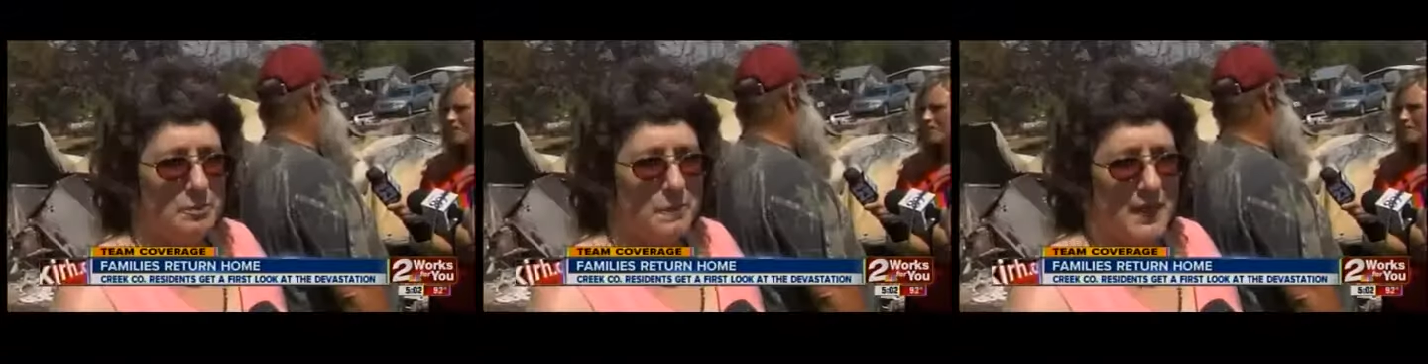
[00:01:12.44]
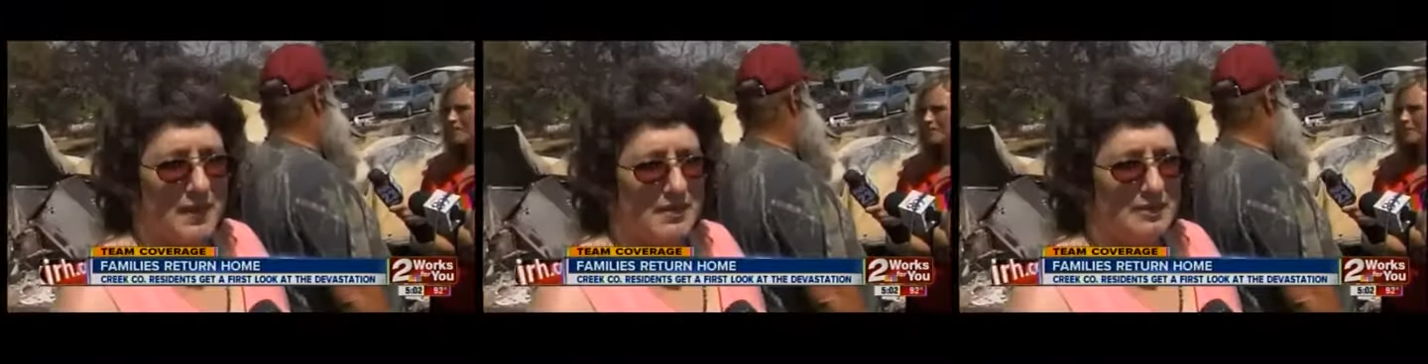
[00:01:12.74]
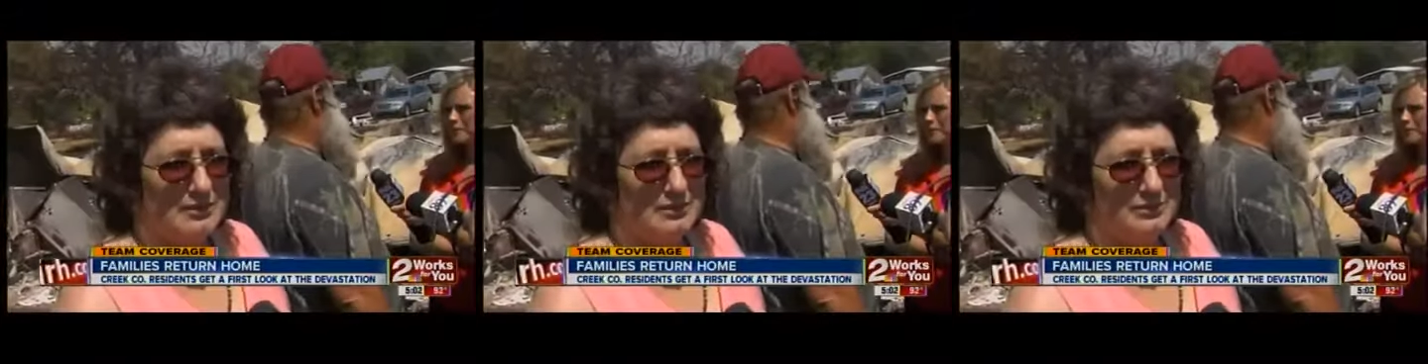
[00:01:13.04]
when he
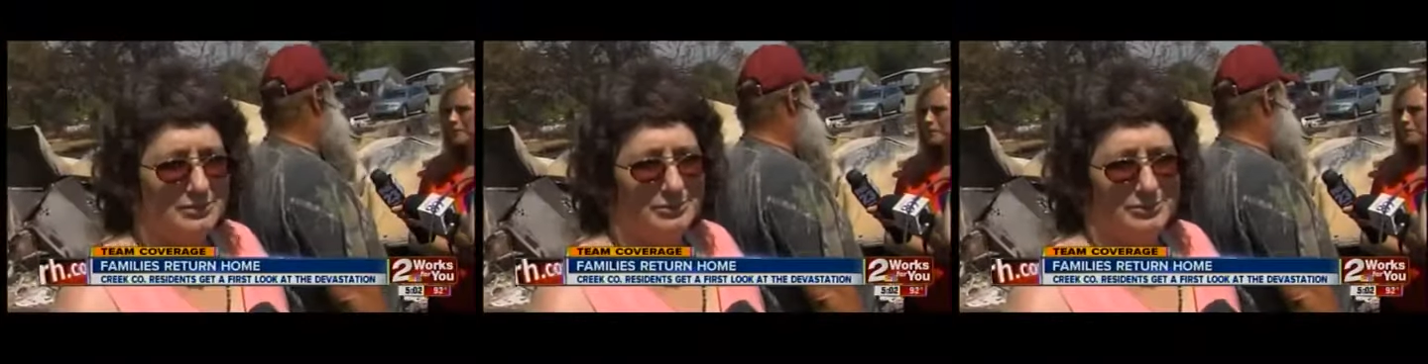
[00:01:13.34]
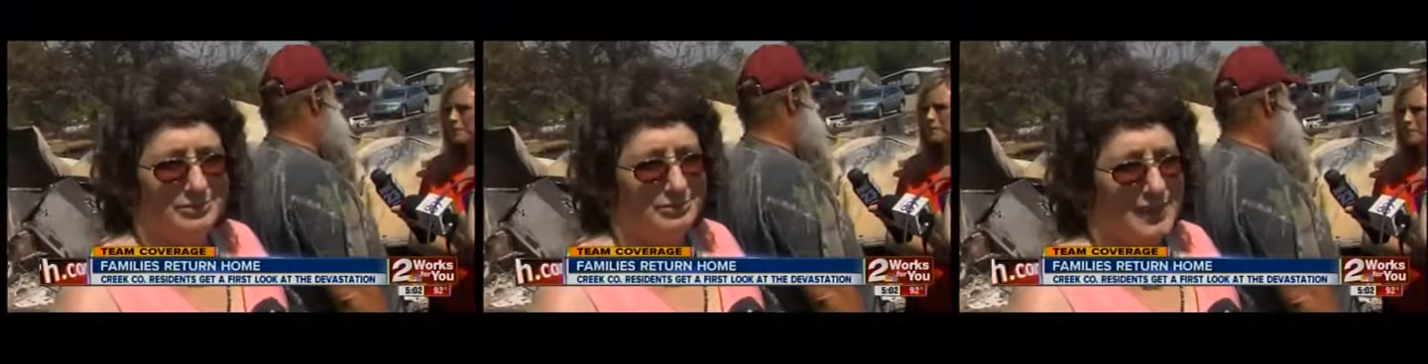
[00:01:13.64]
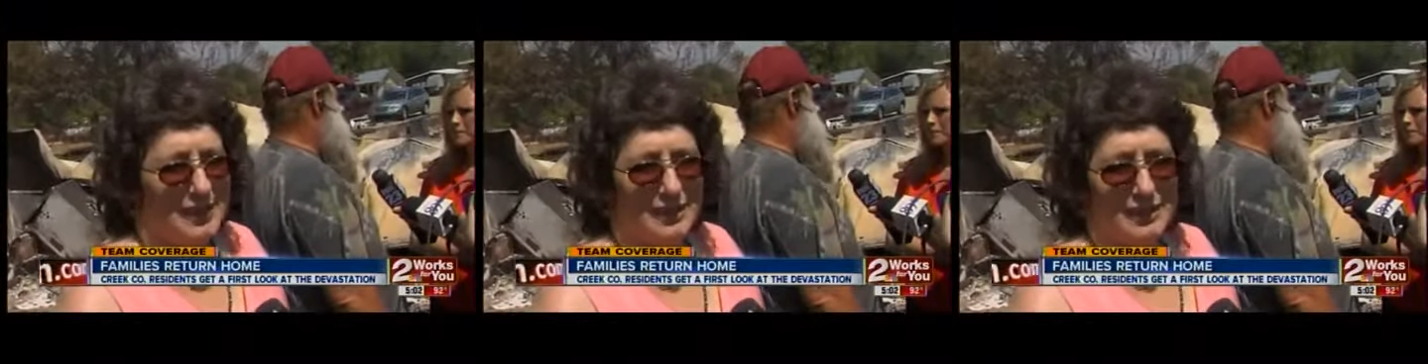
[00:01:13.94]
confirmed David was
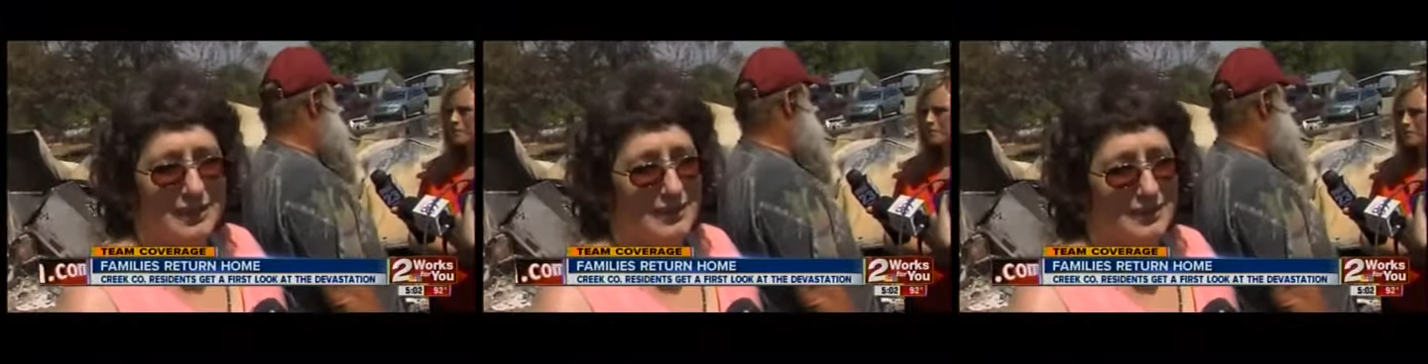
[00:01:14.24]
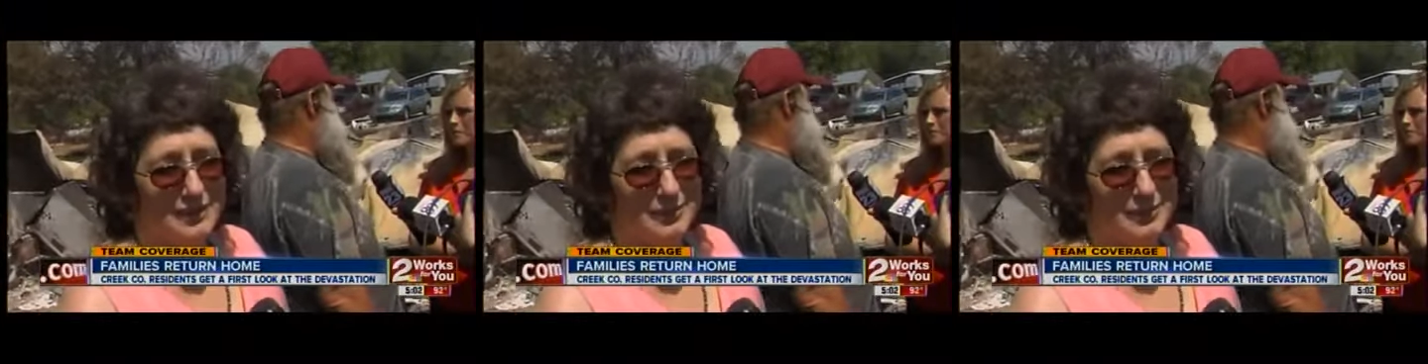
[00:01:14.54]
completely gone.